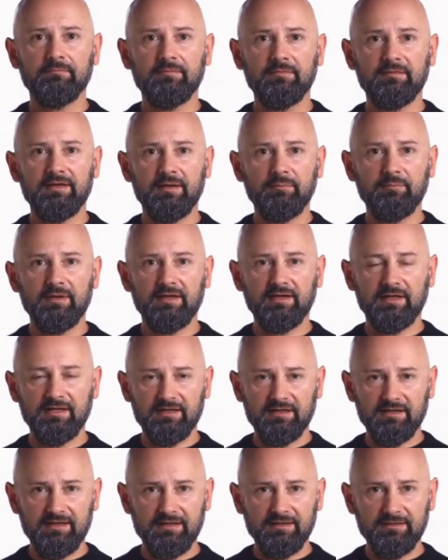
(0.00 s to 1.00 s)

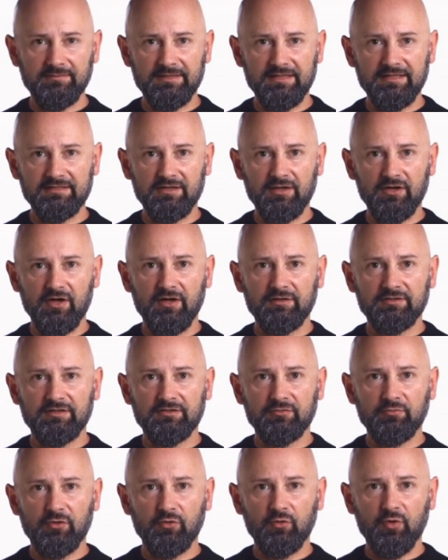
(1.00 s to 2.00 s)
Typically, these
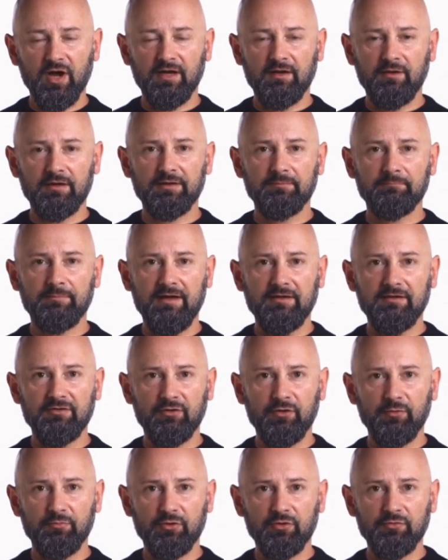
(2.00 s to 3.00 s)
clauses require
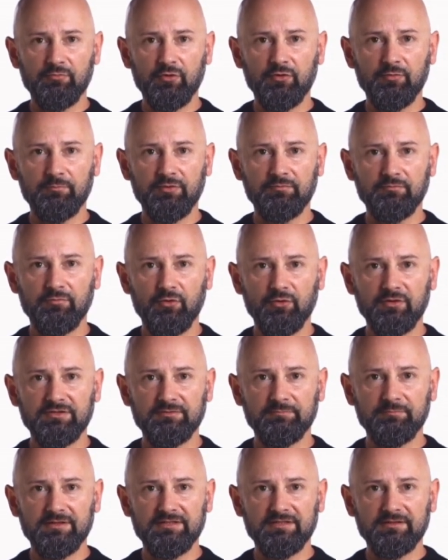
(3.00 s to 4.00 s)
investor approval before
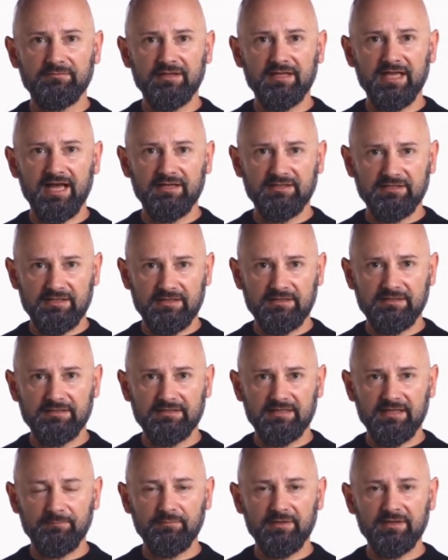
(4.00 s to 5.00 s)
specific actions
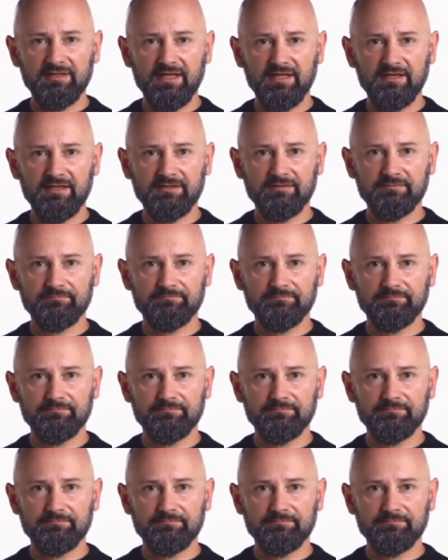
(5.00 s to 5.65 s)
can be taken.